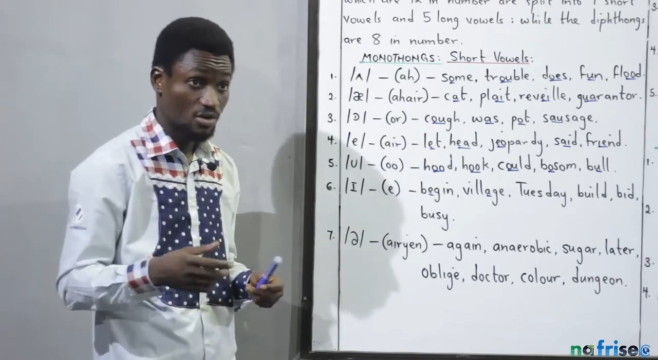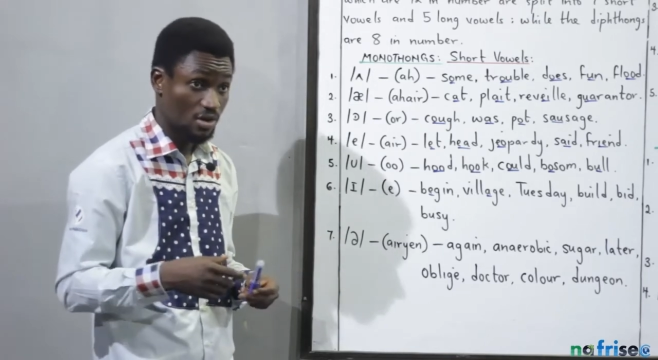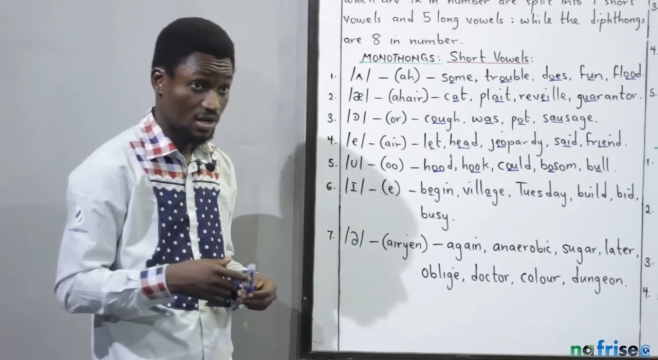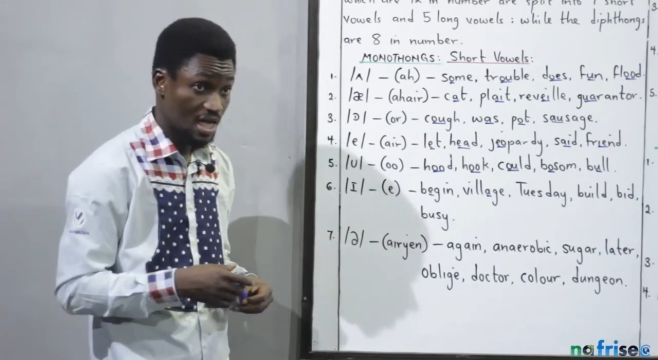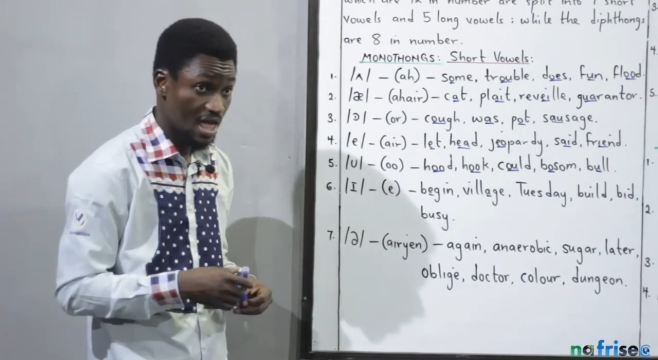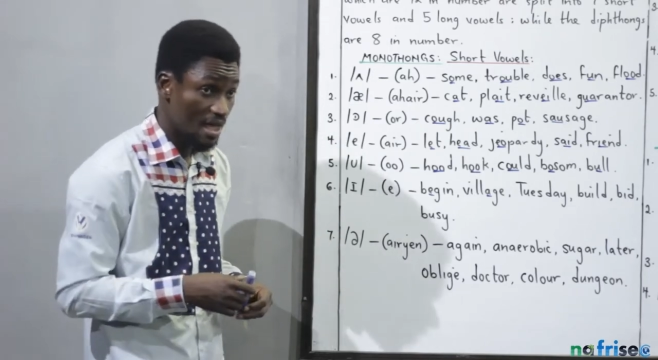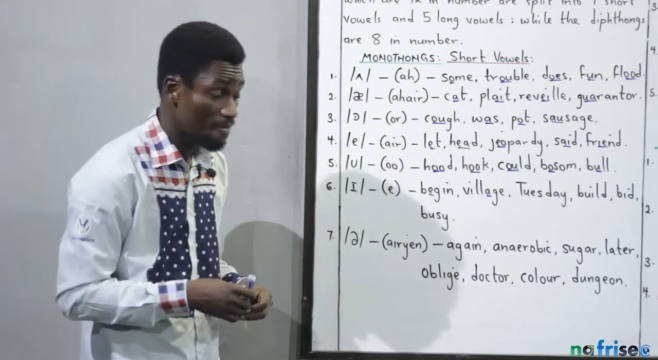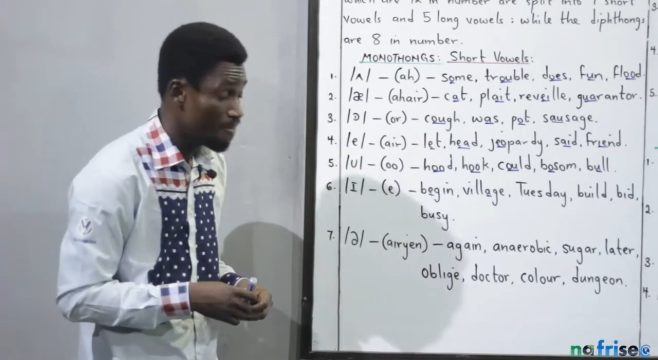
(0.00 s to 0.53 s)

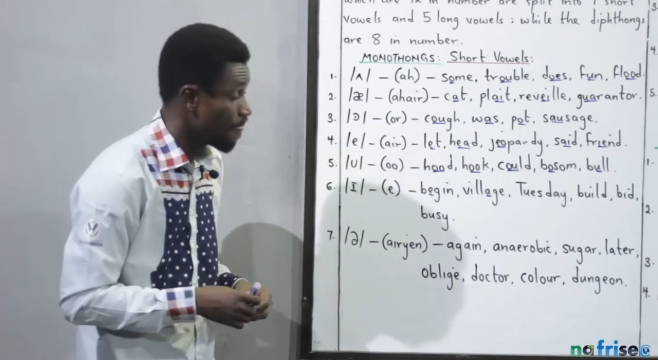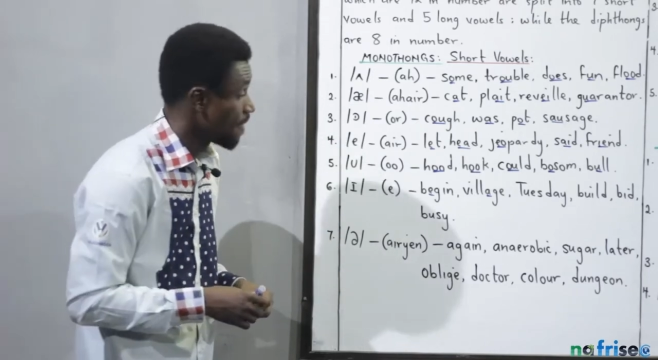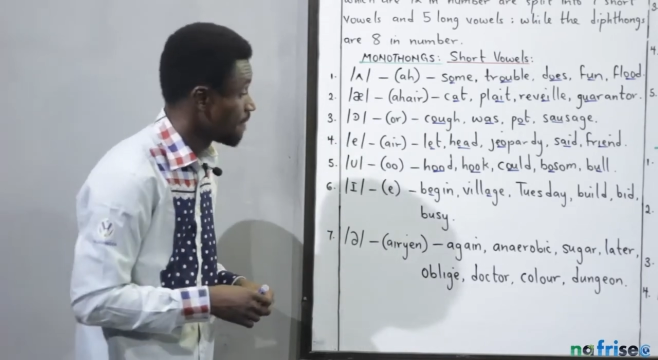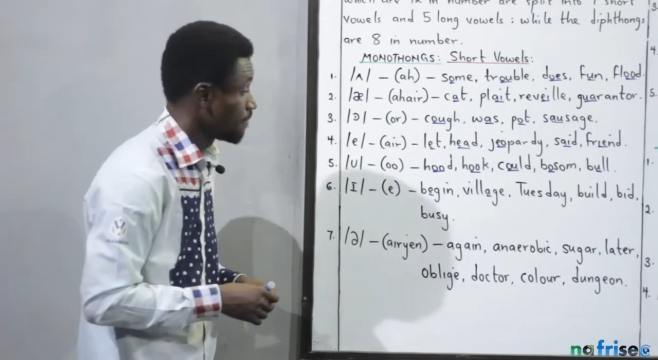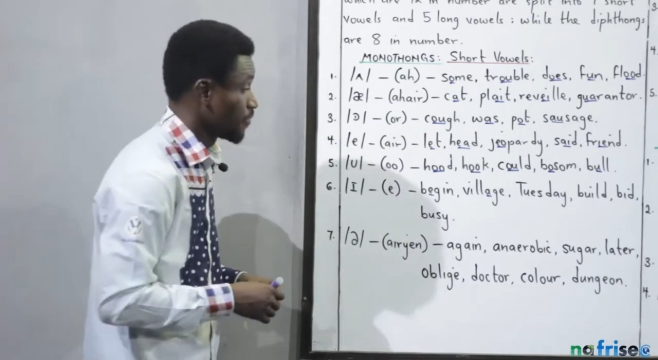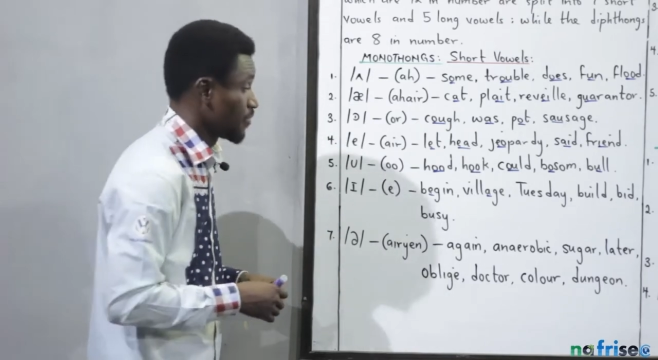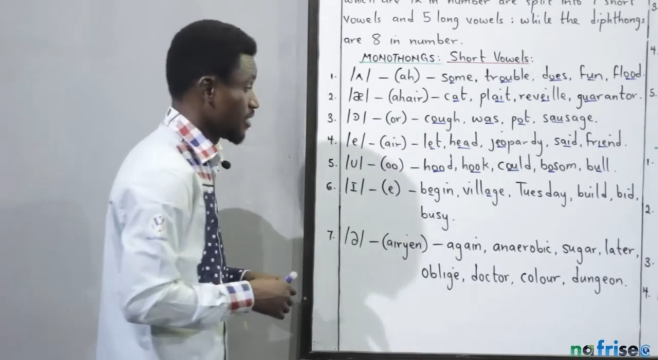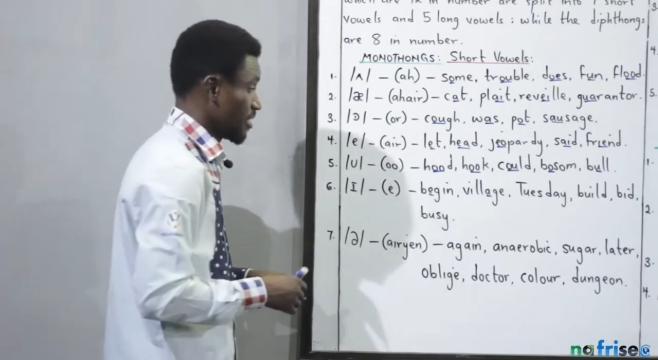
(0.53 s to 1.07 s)
okay,
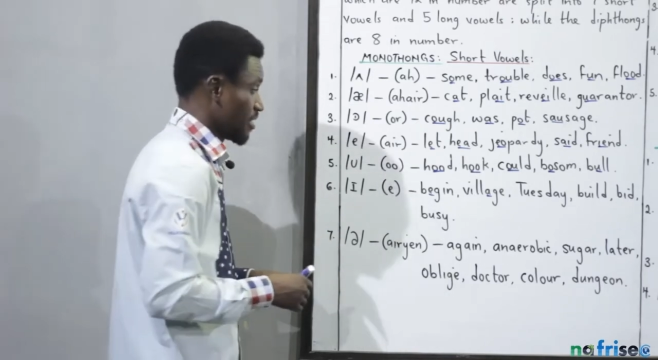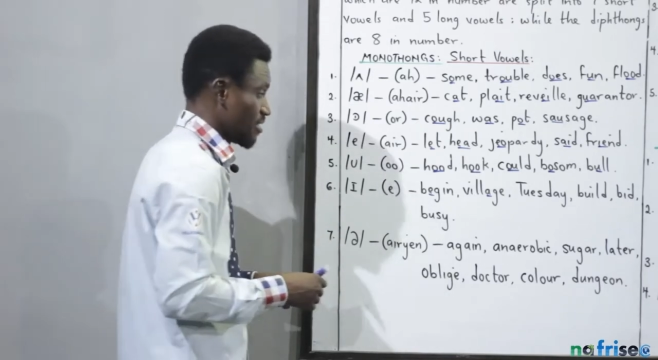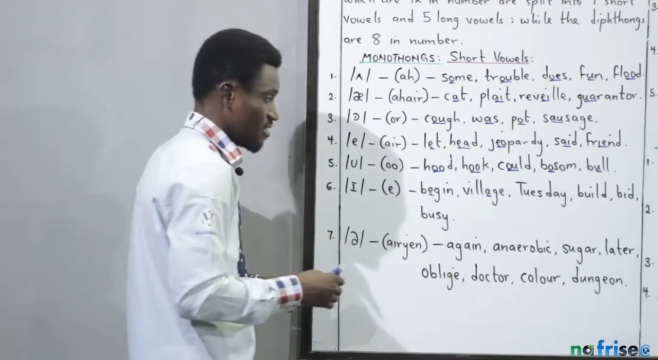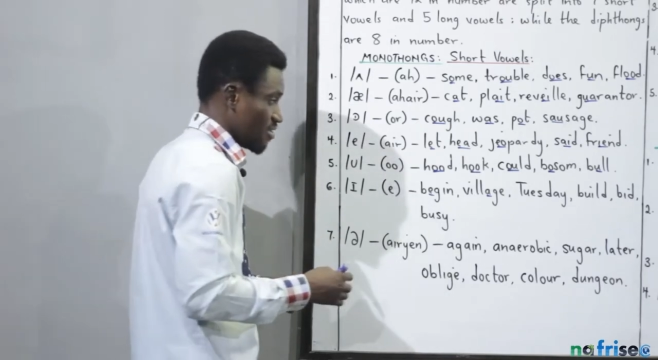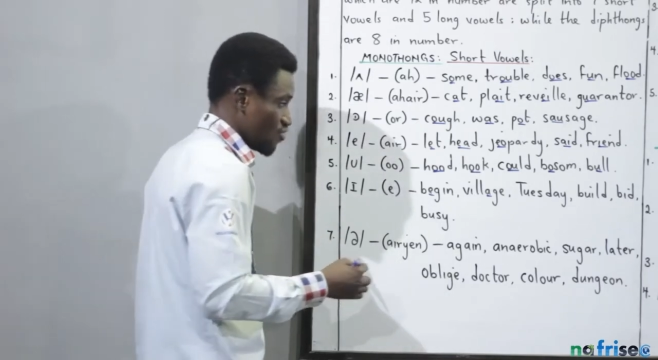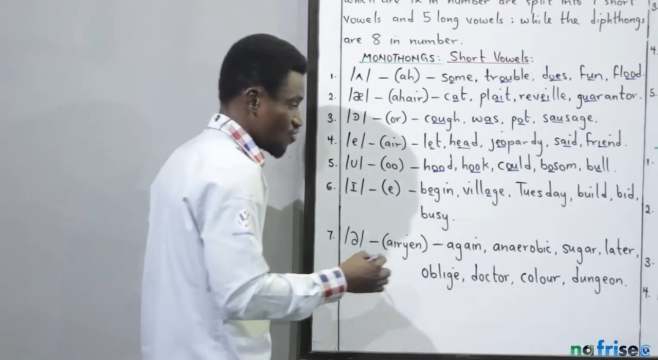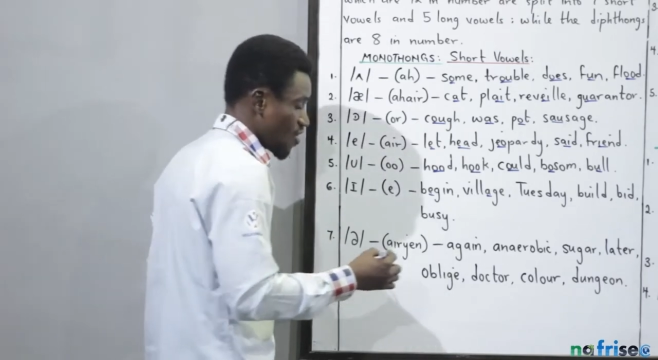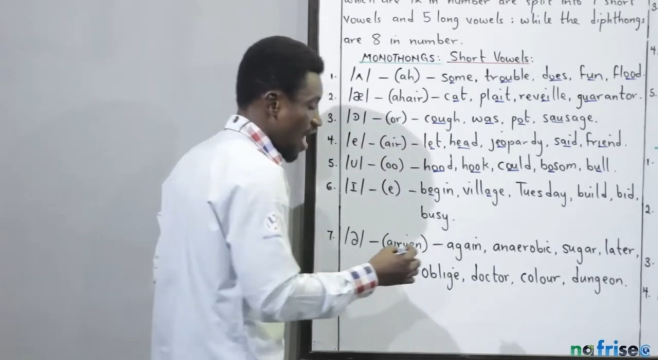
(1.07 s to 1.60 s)

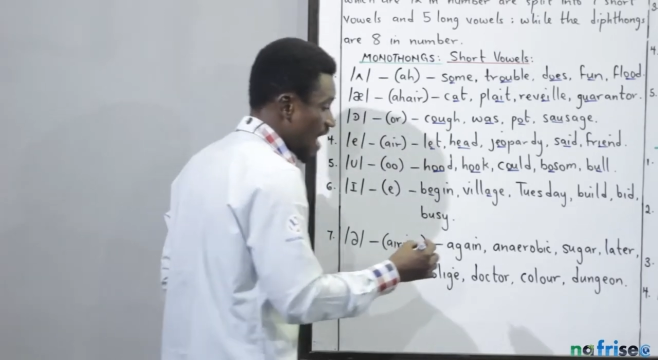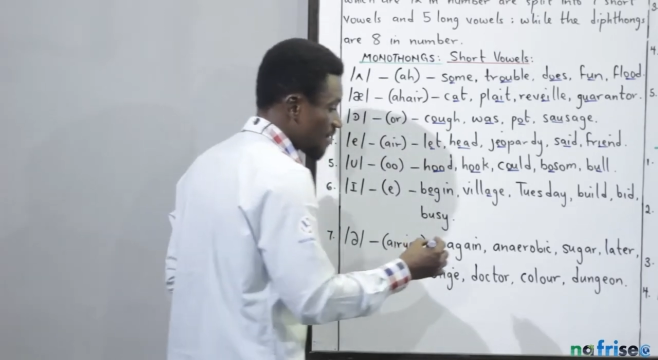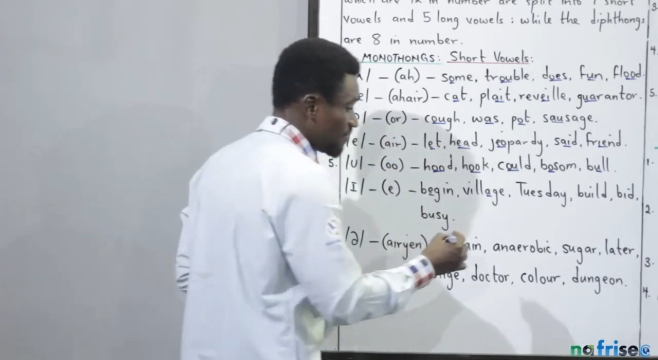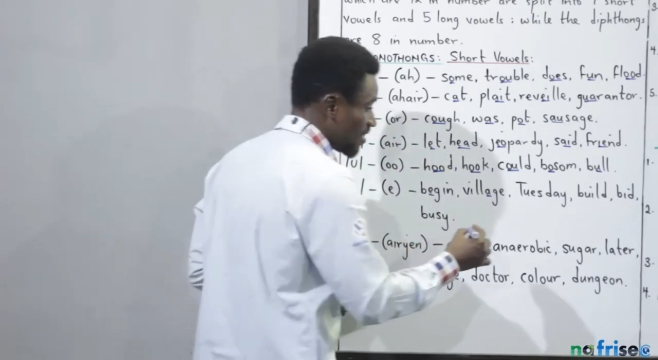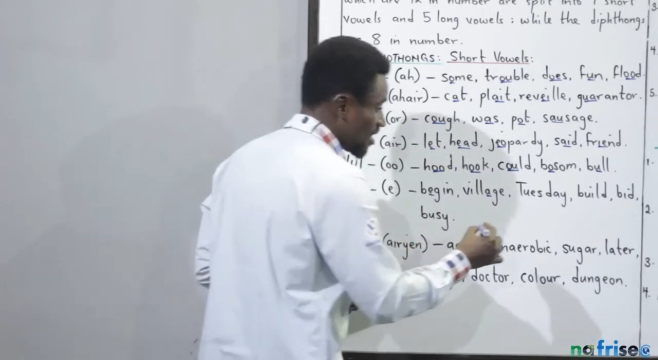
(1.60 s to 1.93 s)
you have the